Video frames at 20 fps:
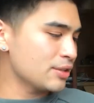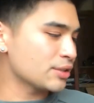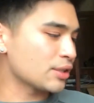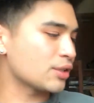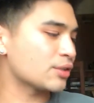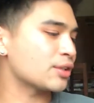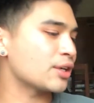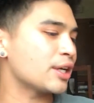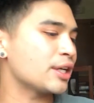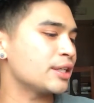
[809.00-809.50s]

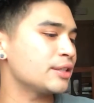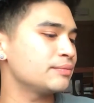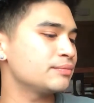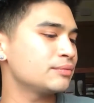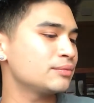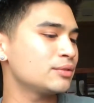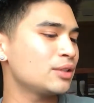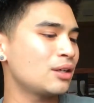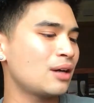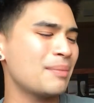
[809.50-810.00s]
That was
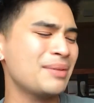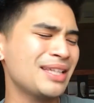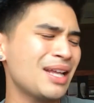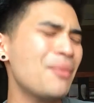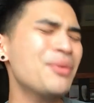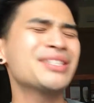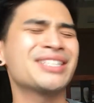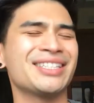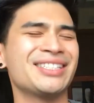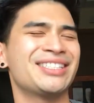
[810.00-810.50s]
alright. No,
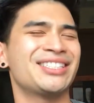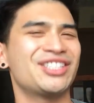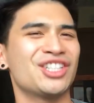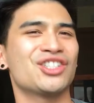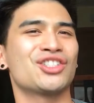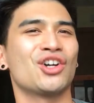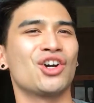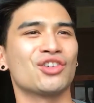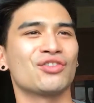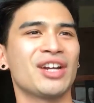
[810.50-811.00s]
I mean, that
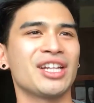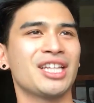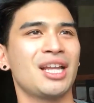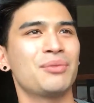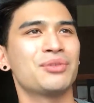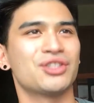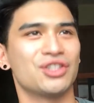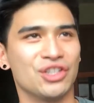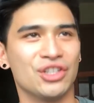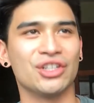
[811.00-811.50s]
wasn't just
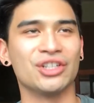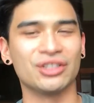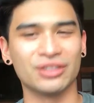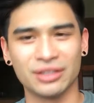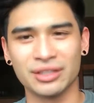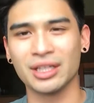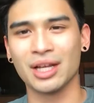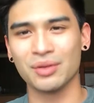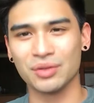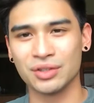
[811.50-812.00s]
alright. That was
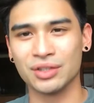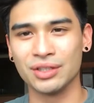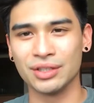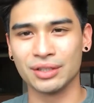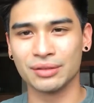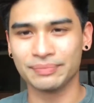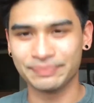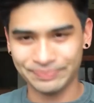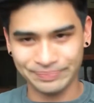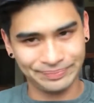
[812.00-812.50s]
good. That
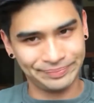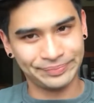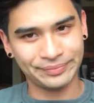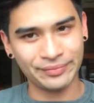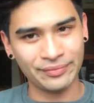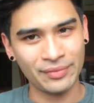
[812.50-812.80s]
was good.